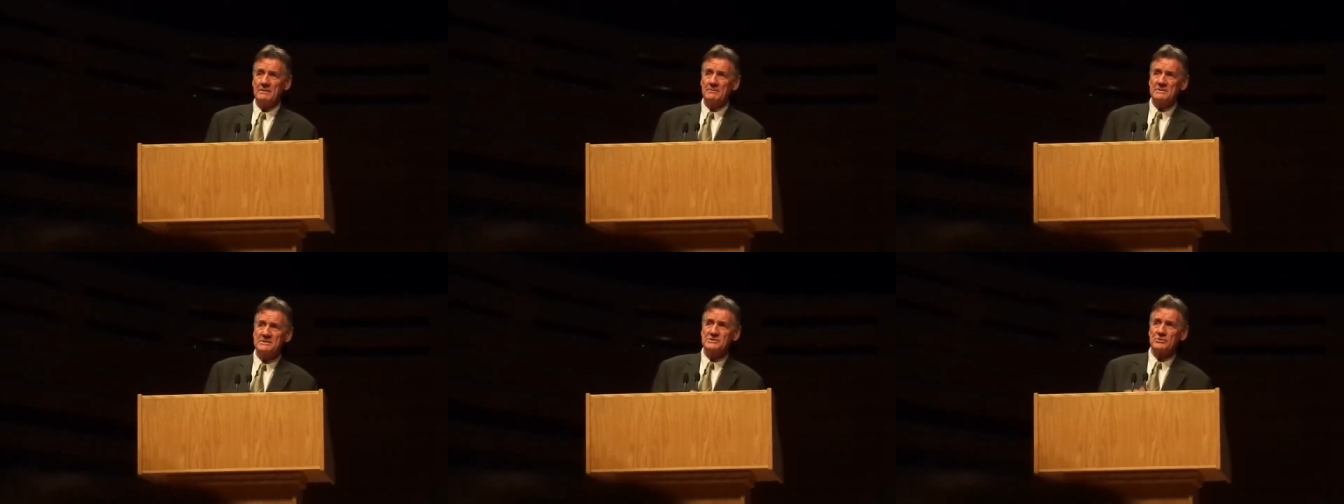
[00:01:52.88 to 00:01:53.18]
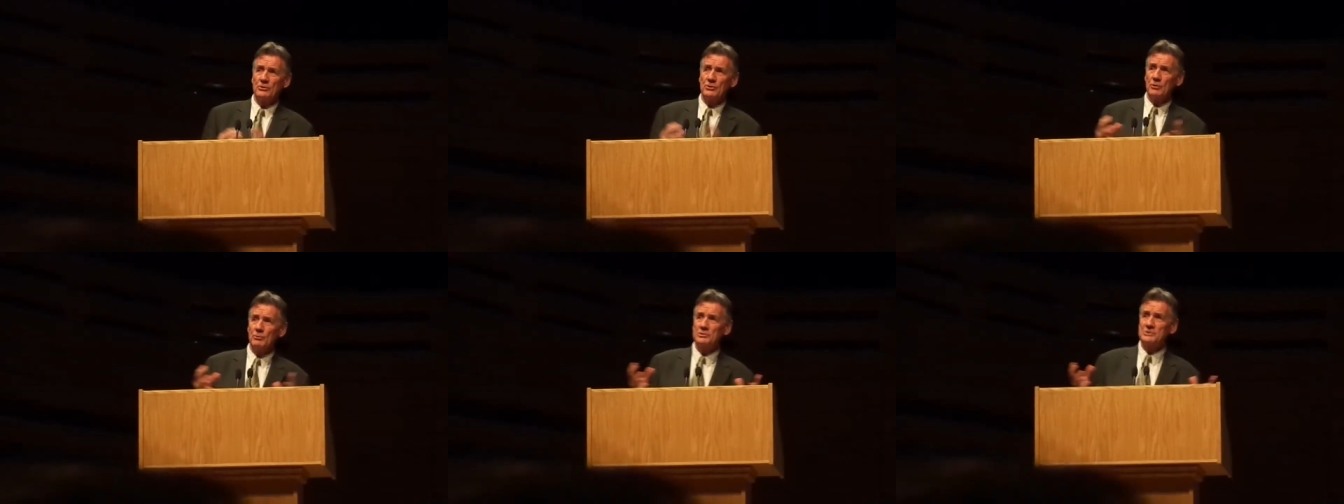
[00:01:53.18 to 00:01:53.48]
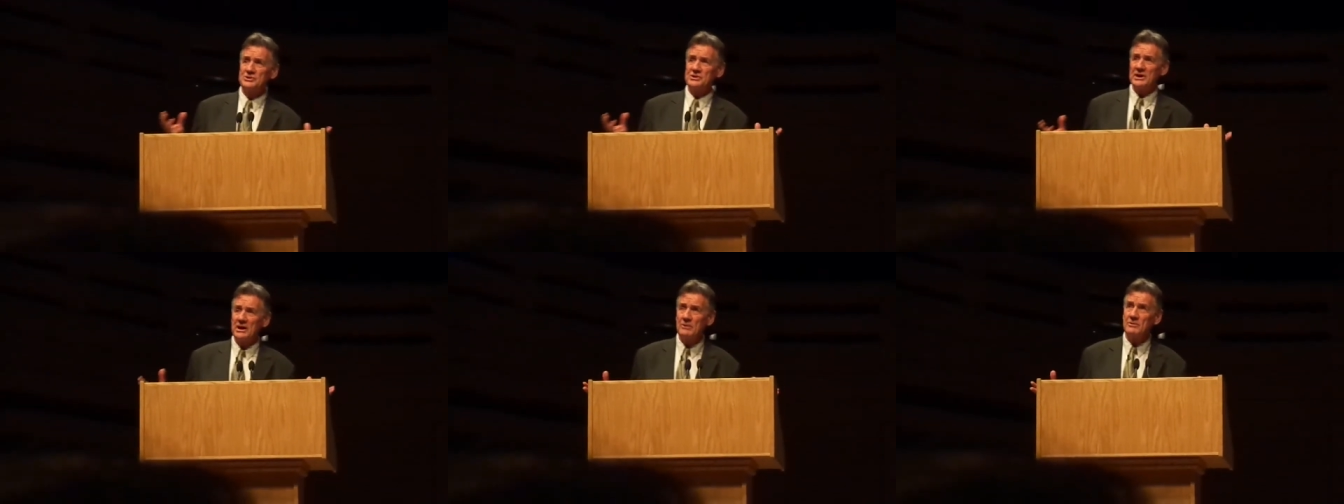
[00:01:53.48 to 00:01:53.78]
Mr. Hall would
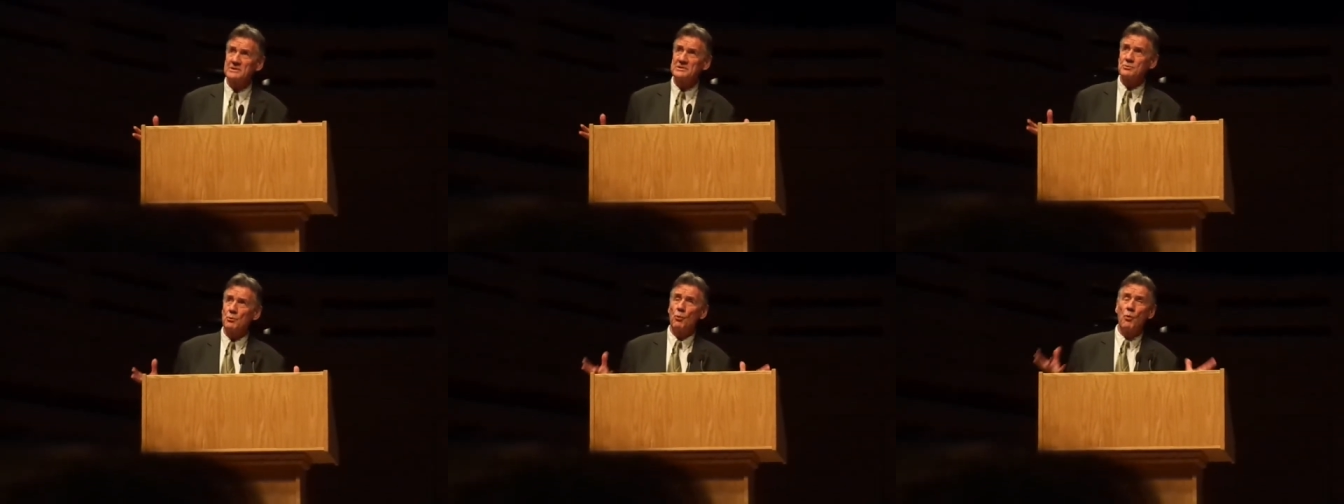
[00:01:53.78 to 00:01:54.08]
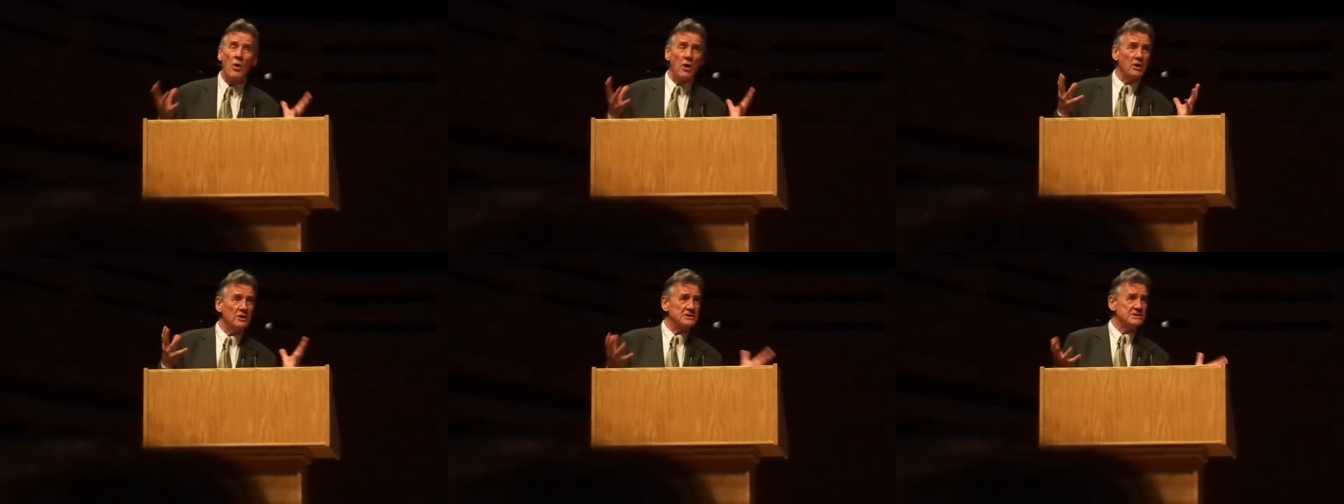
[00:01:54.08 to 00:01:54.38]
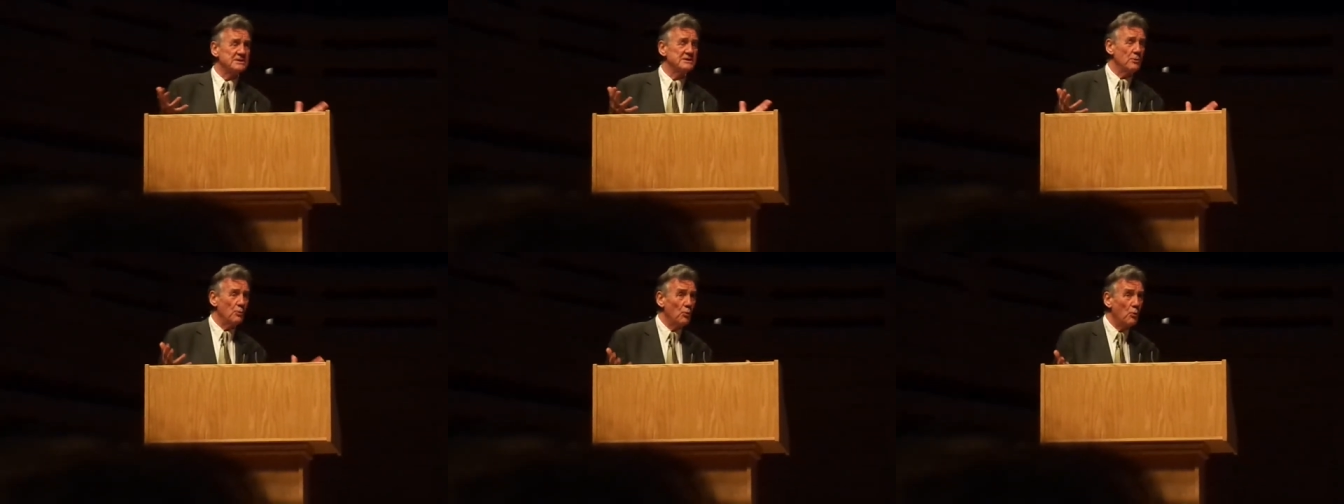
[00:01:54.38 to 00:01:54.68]
show us
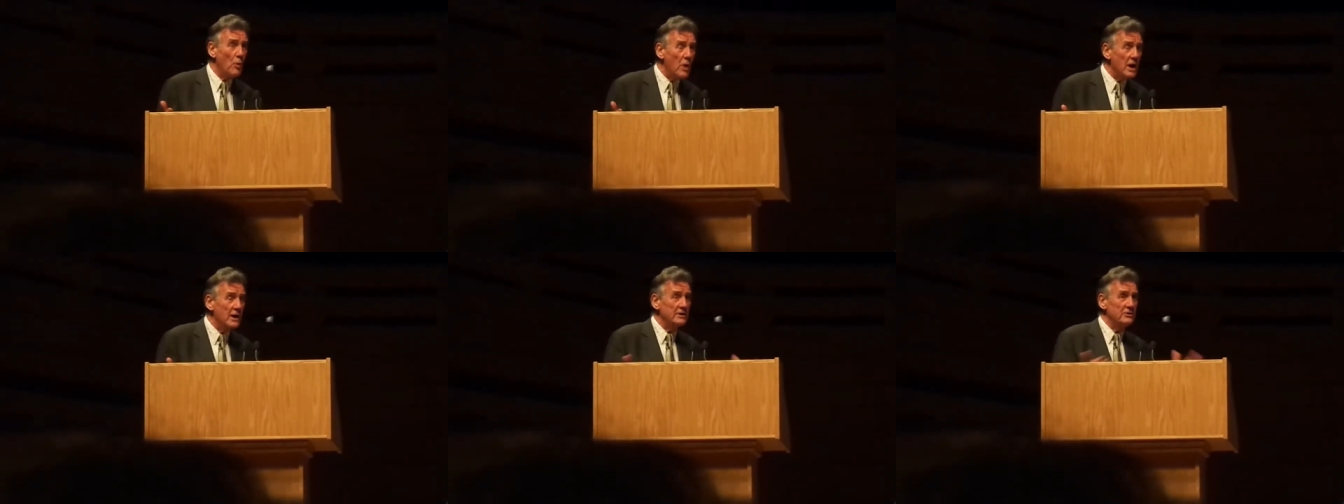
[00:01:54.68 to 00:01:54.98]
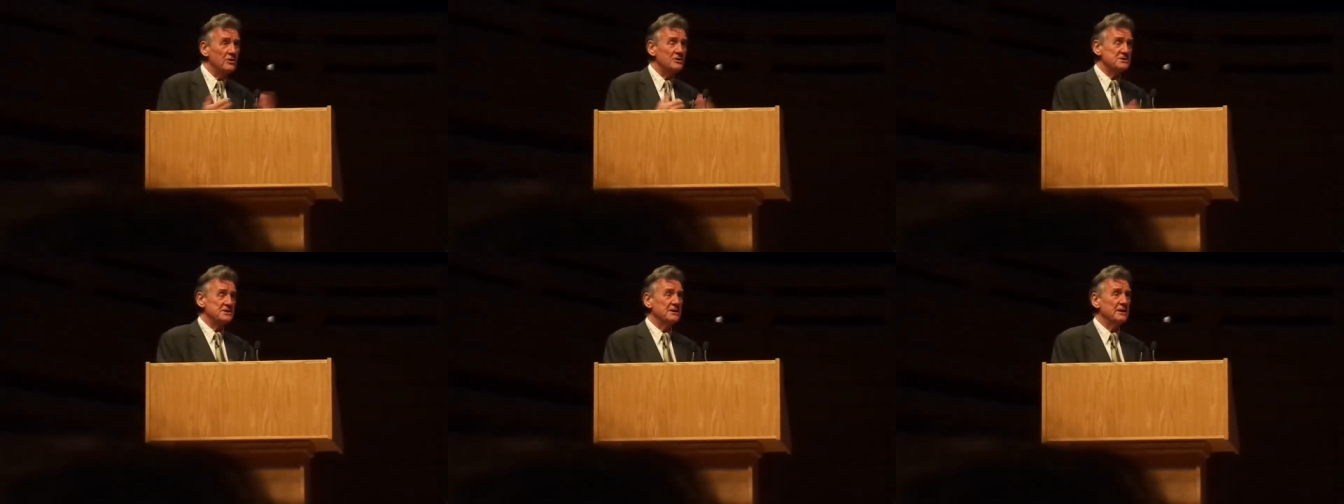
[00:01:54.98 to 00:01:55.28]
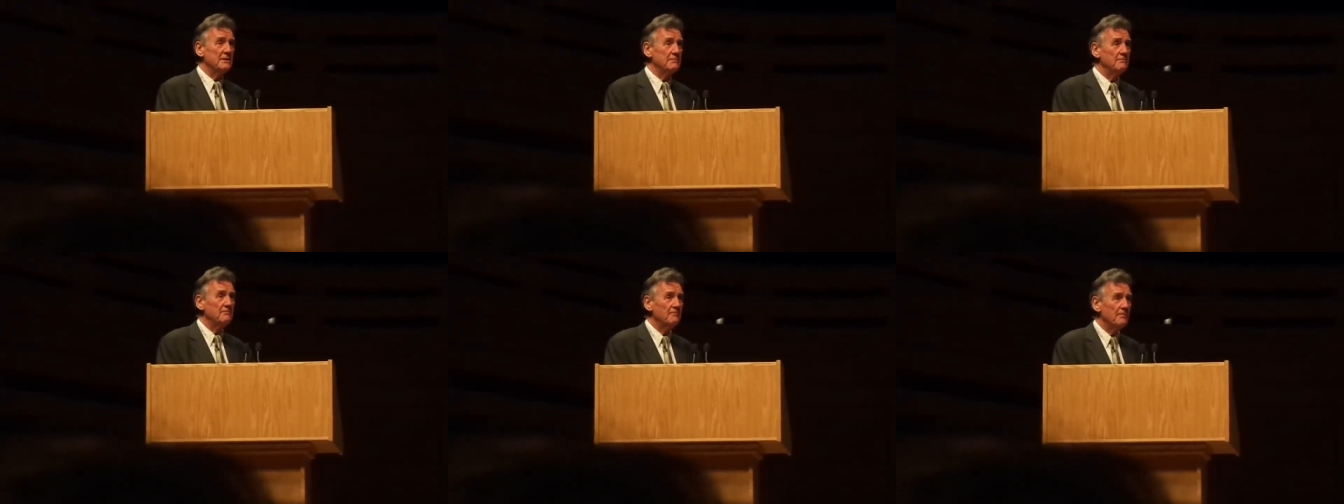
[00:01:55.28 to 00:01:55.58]
why
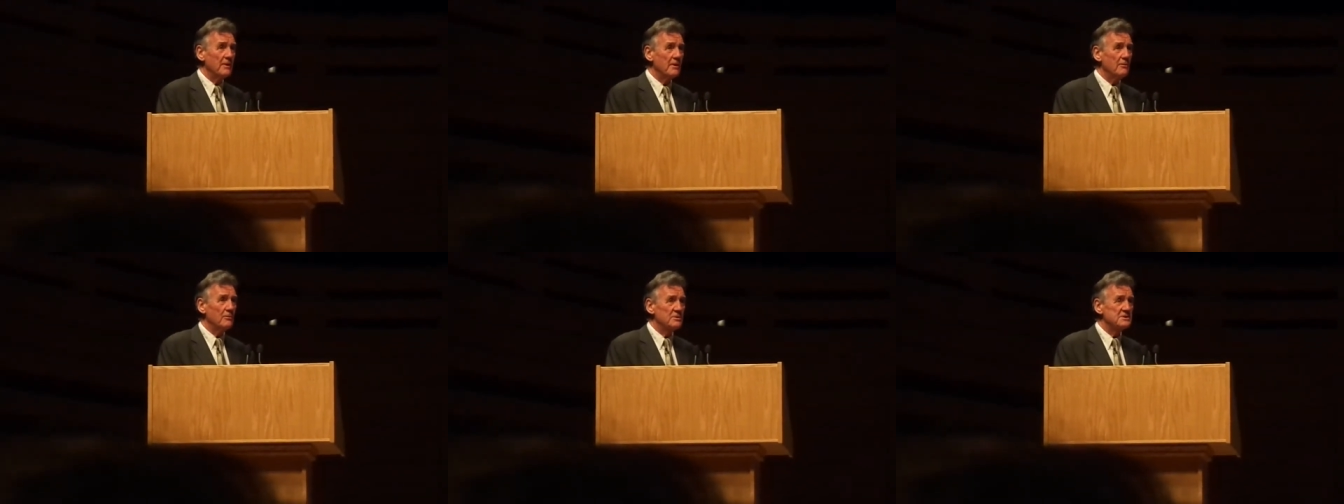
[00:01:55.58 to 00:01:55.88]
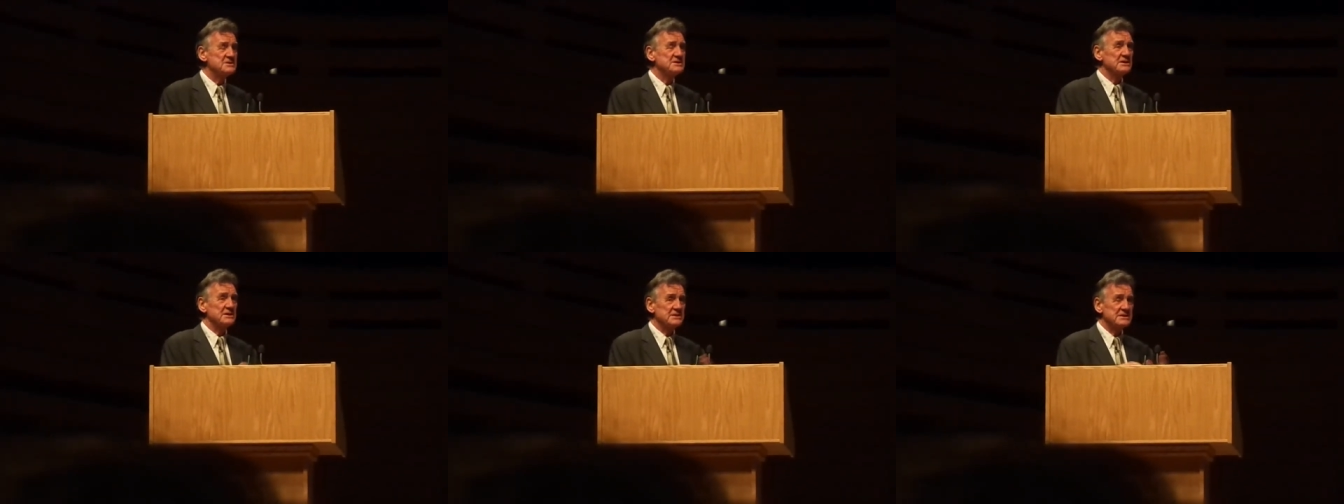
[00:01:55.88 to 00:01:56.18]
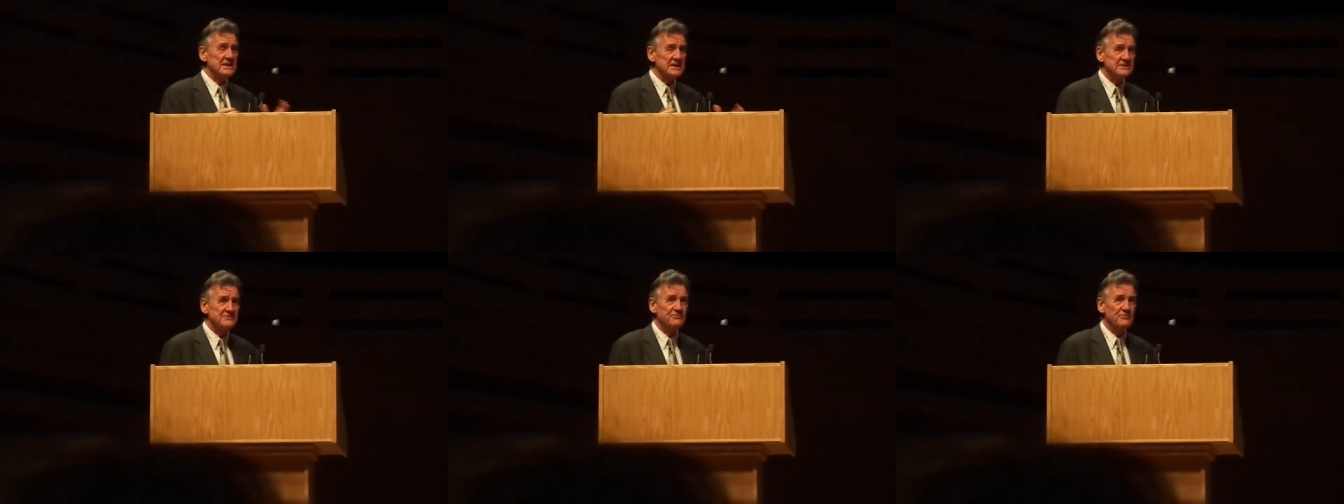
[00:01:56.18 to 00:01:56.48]
Nottingham was
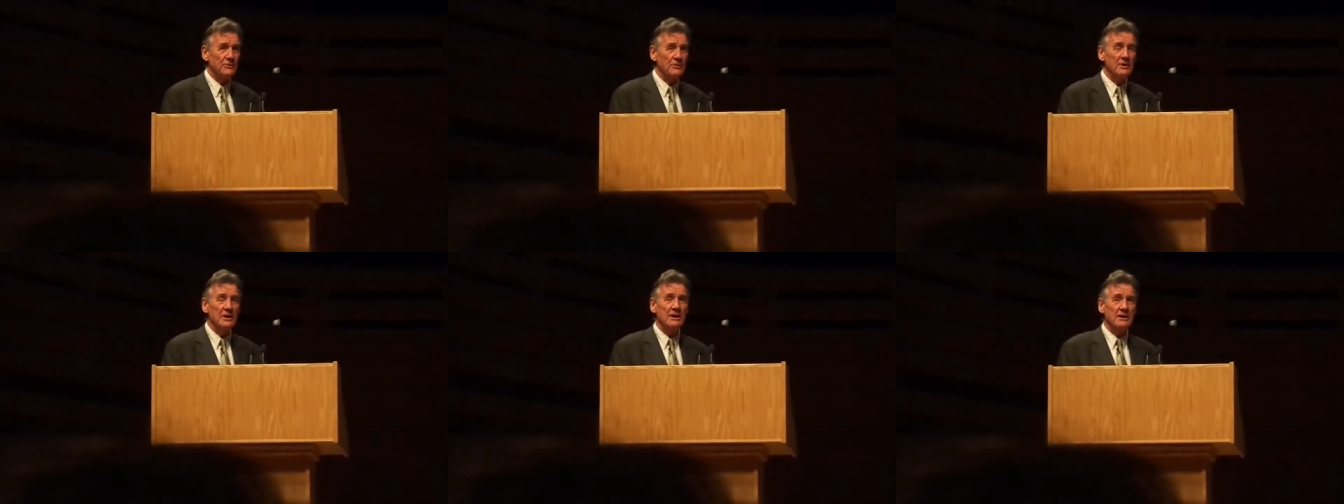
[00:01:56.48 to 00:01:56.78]
successful.